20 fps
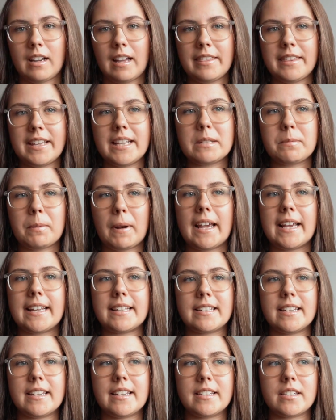And these
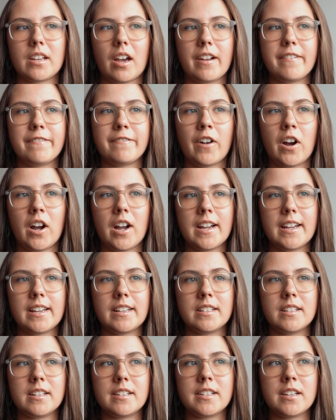places, I
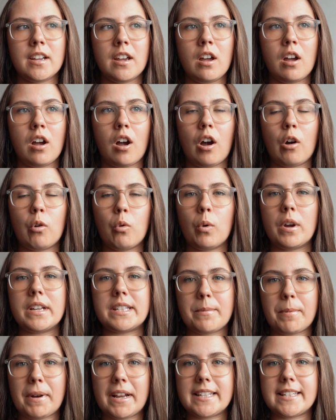find, are always
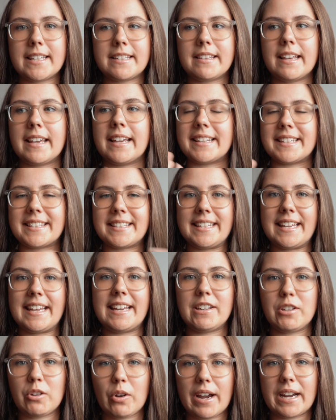the places that
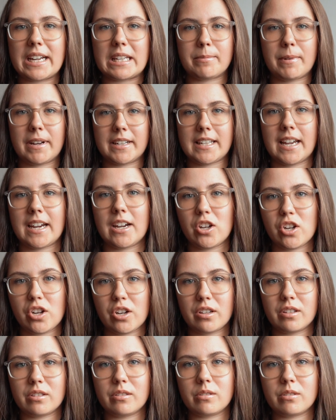exceed your
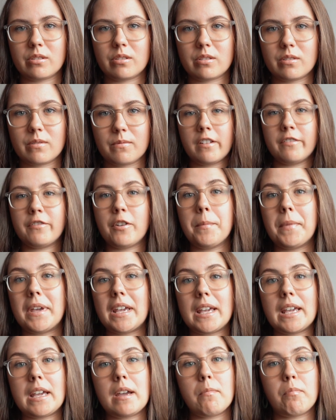expectations. For
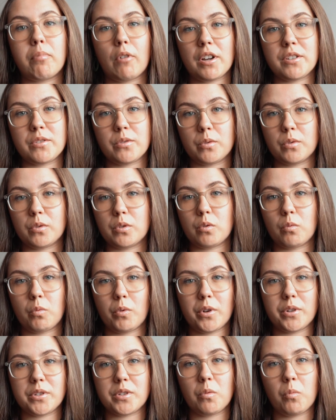me, Brussels
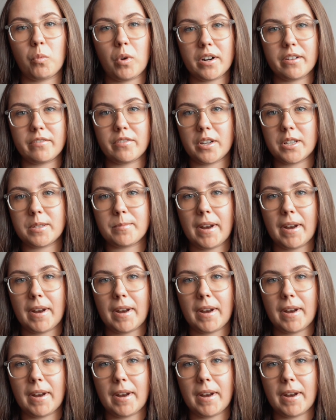was one of those